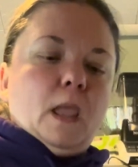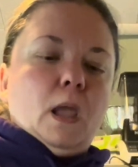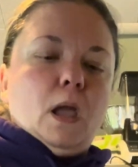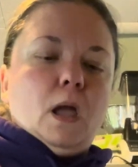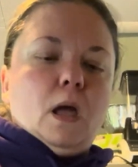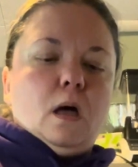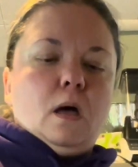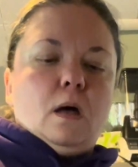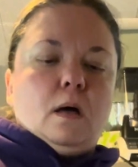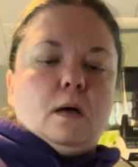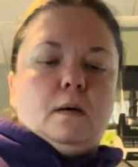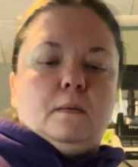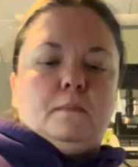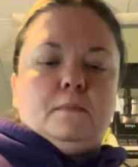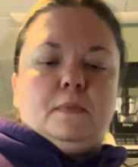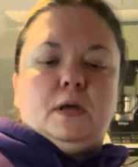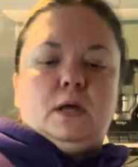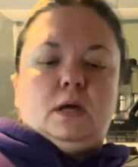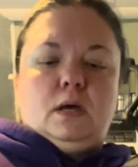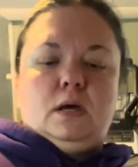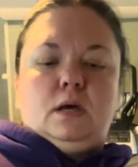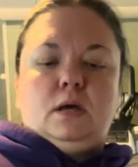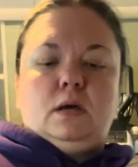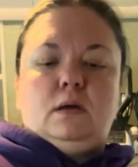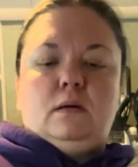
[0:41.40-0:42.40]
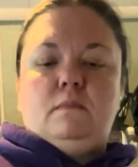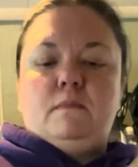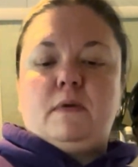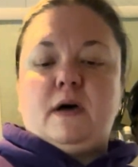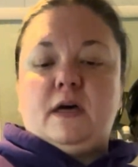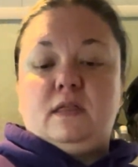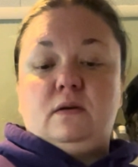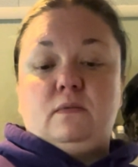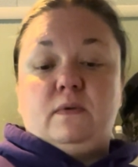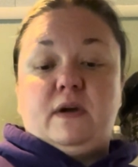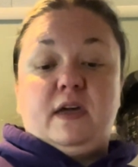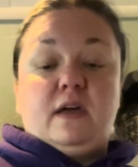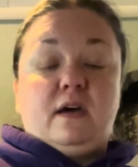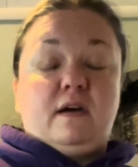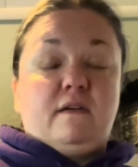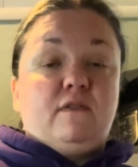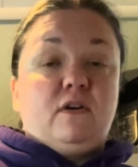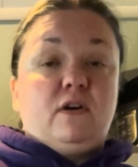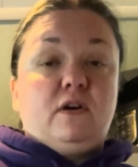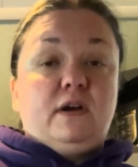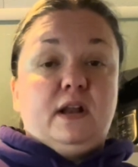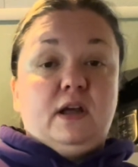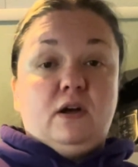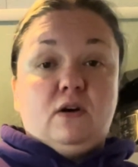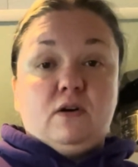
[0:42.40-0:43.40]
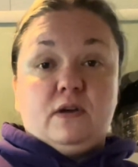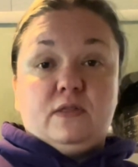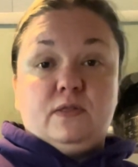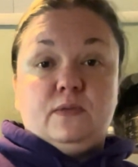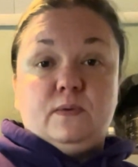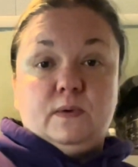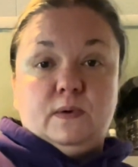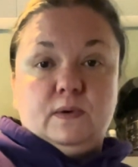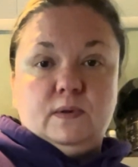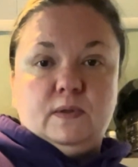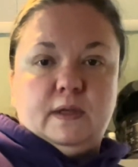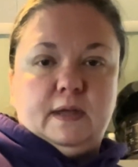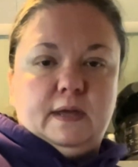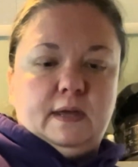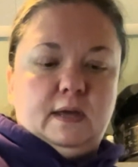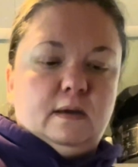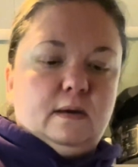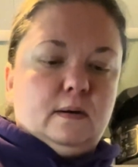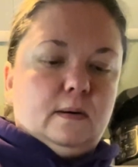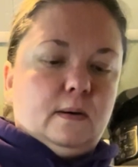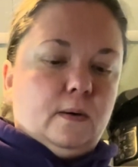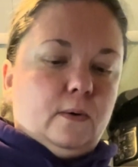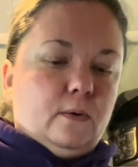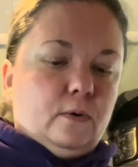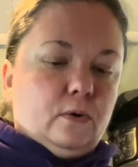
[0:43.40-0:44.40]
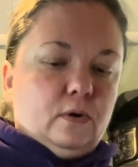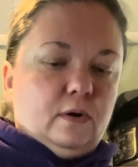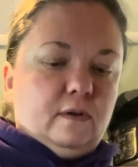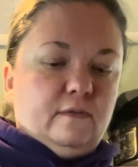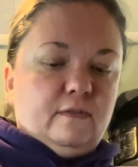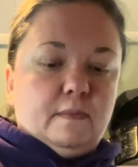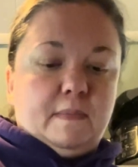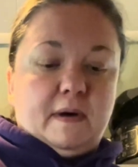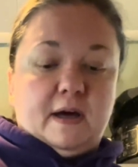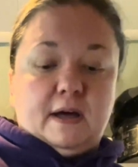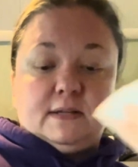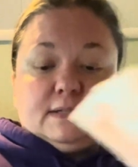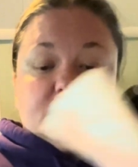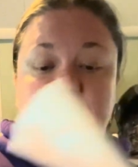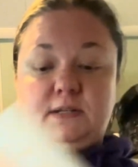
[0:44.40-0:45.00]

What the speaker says: And by the way, I've already gone through like a quarter of a box of